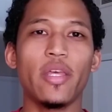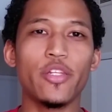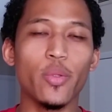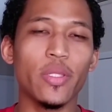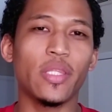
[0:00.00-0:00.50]
and
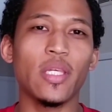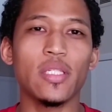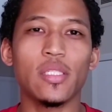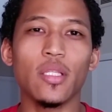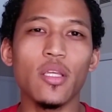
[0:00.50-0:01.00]
doing
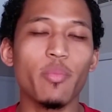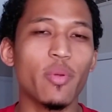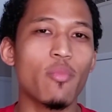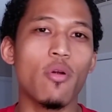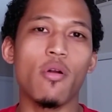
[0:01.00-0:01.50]
things a little
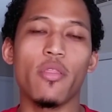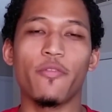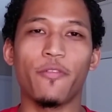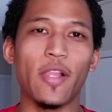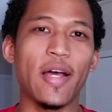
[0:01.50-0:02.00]
bit more on the
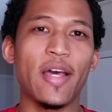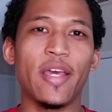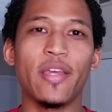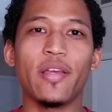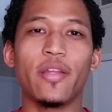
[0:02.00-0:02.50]
fly.